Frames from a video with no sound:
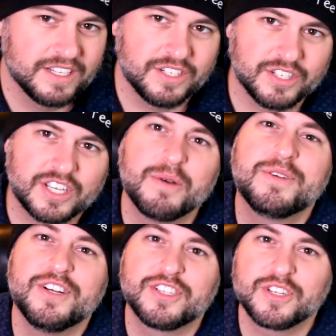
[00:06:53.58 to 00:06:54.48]
Just
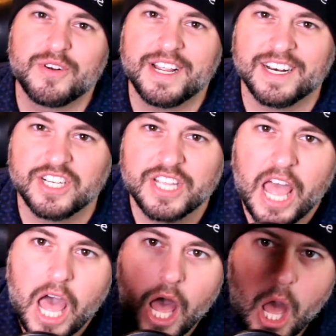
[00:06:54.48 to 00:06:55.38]
come to your screen. Just,
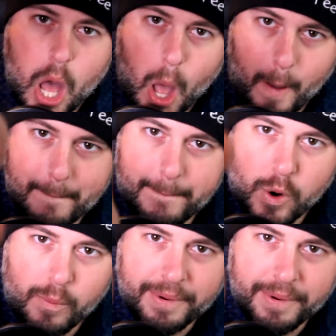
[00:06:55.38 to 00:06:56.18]
boop.